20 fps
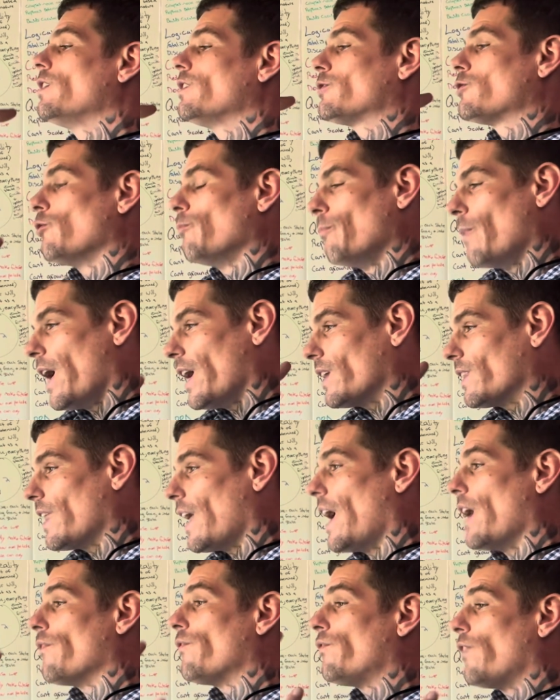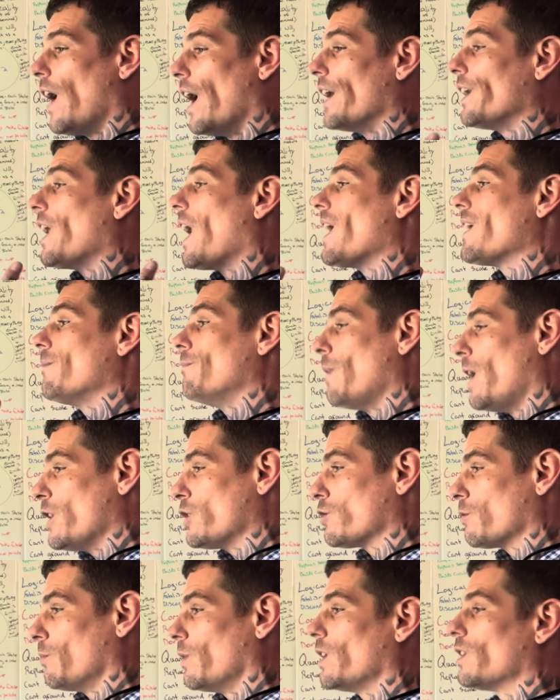to make that finite
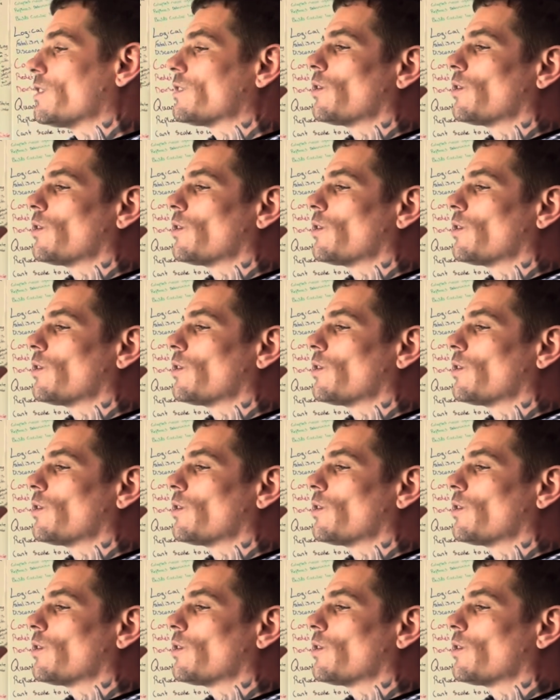measurement,